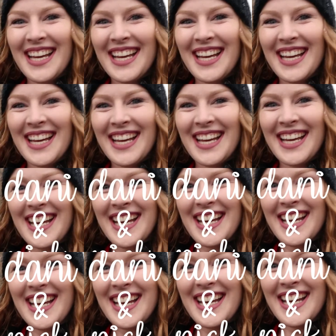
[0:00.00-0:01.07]

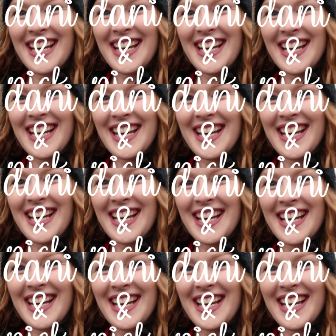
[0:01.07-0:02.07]
Nobody speaks.